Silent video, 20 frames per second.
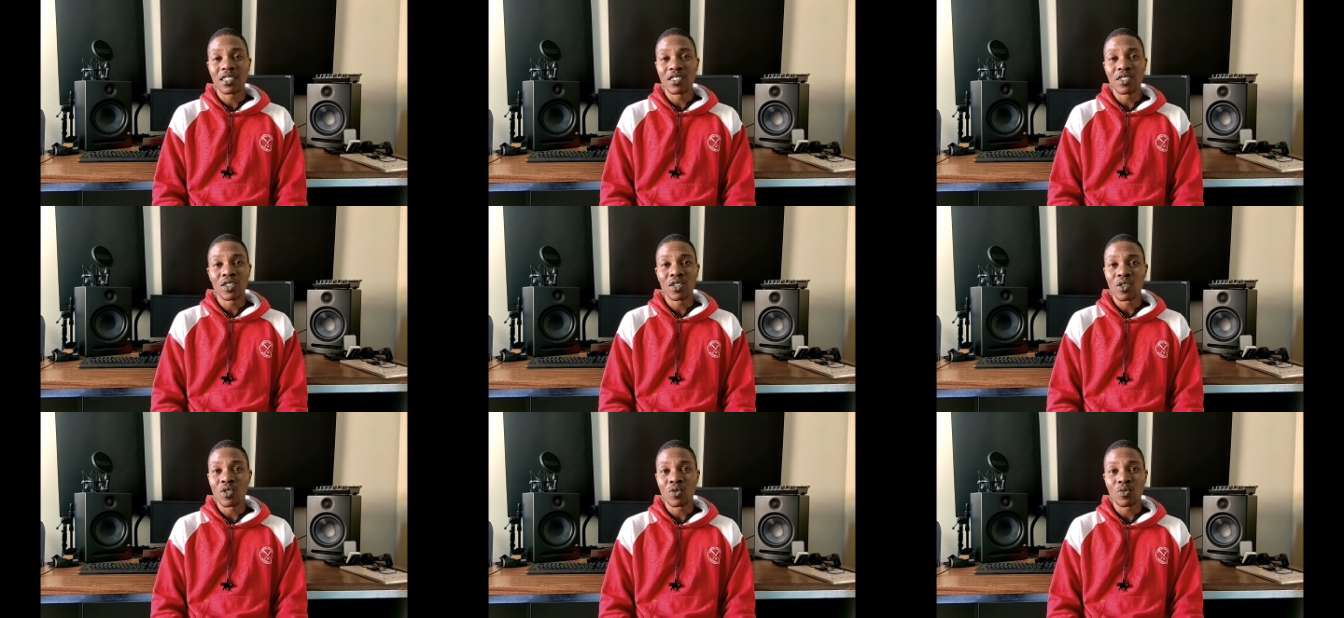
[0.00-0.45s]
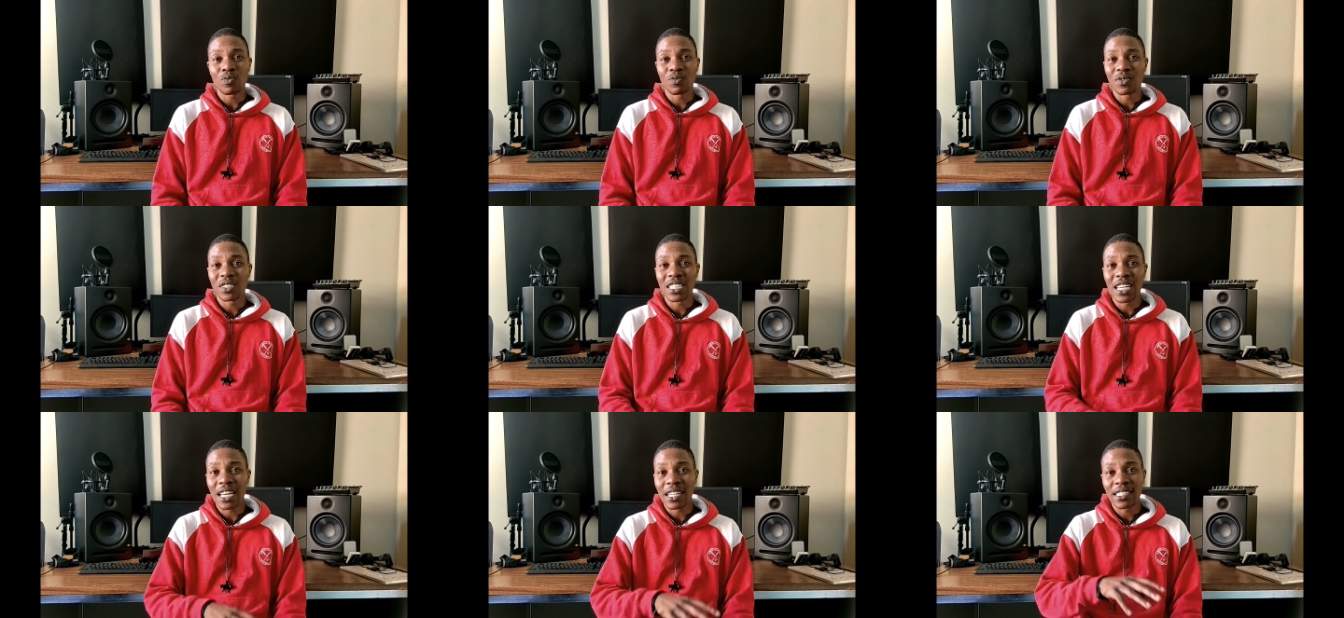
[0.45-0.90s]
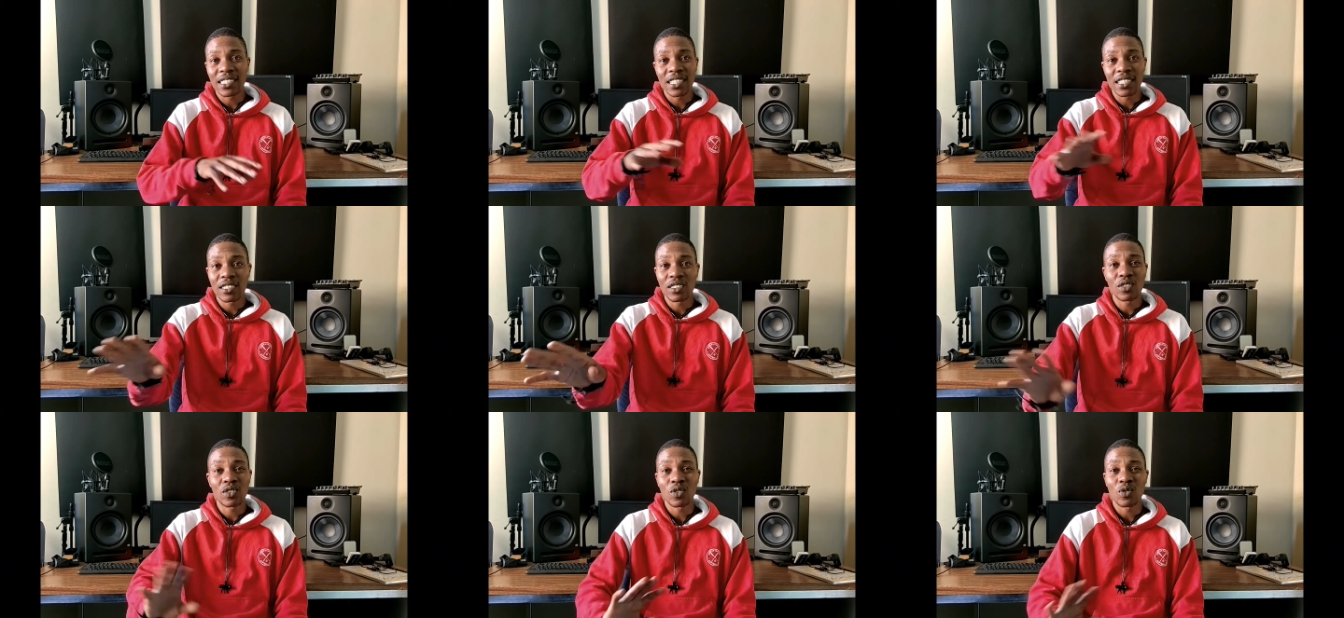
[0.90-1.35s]
you know,
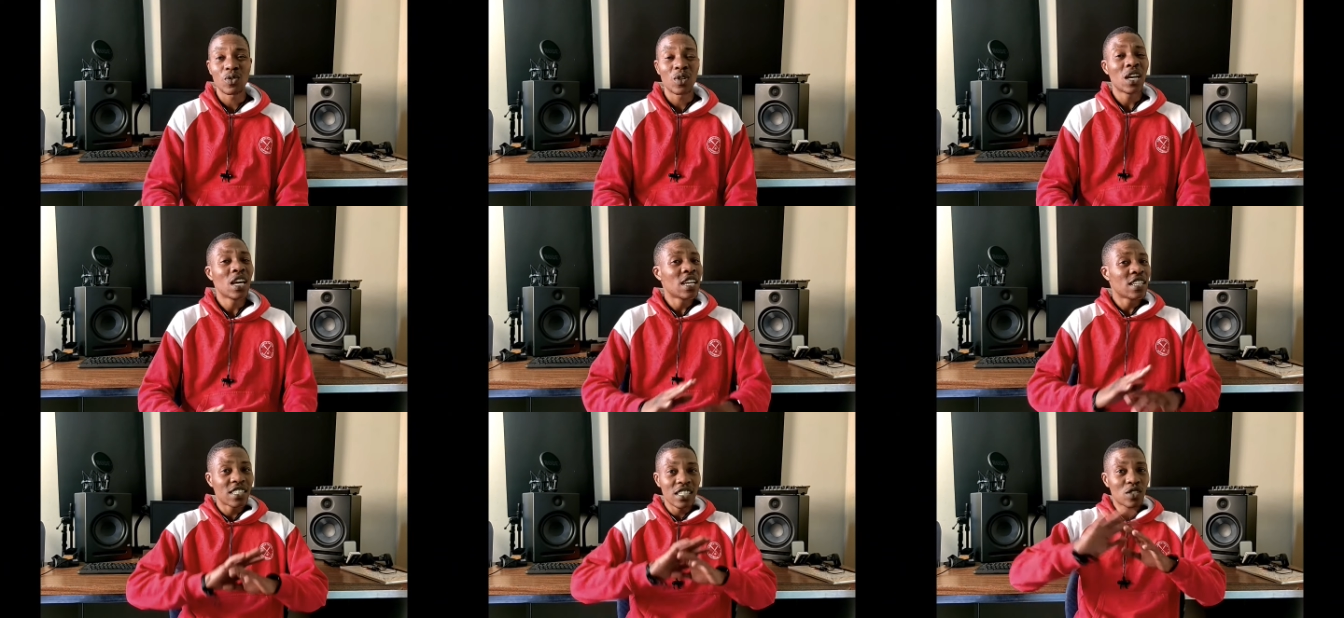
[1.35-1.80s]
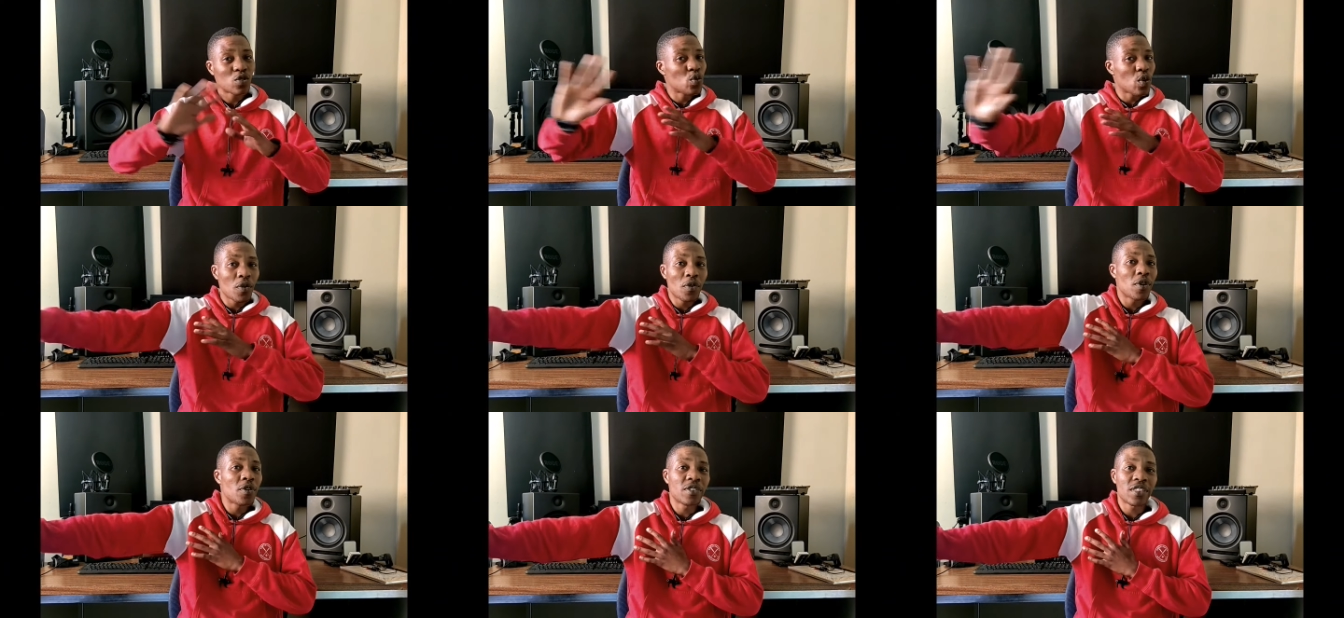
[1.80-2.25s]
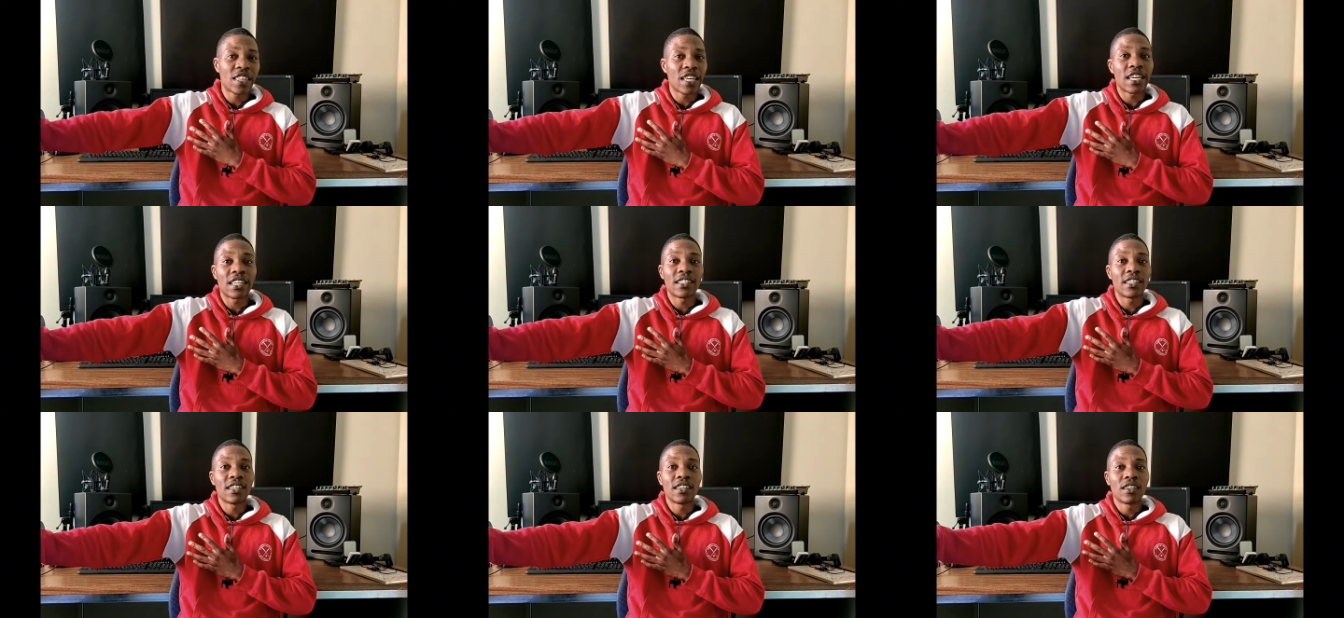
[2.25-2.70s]
tactic. To just do away with
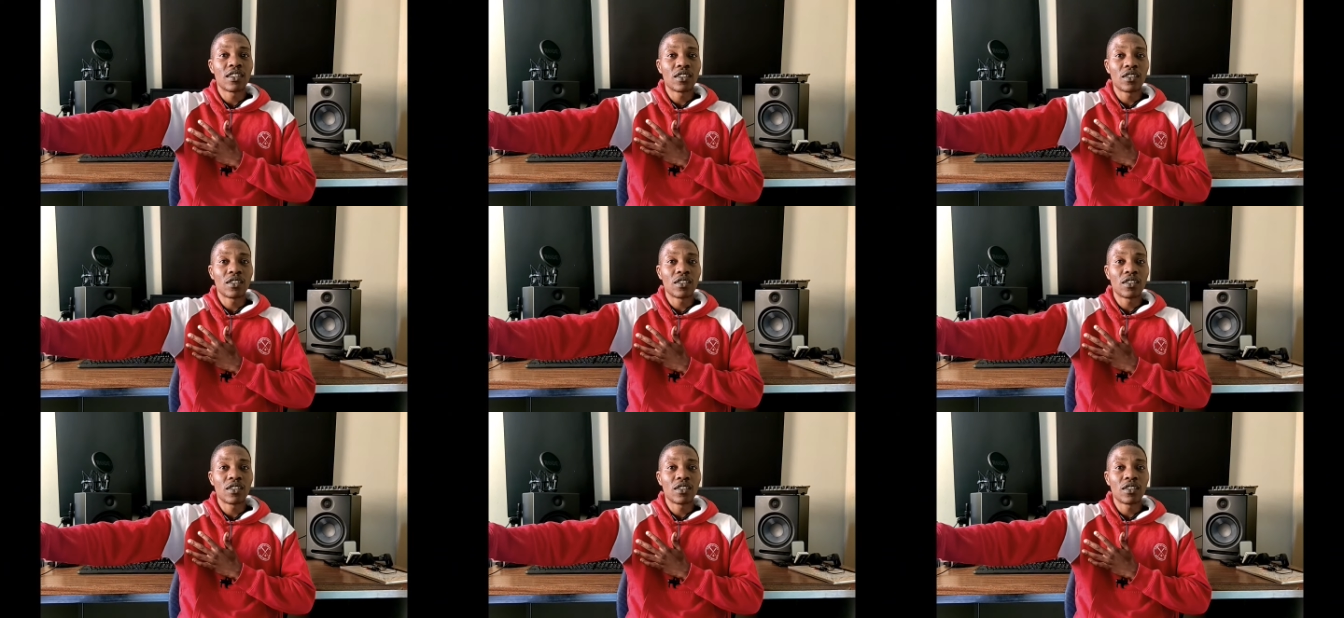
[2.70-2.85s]
that.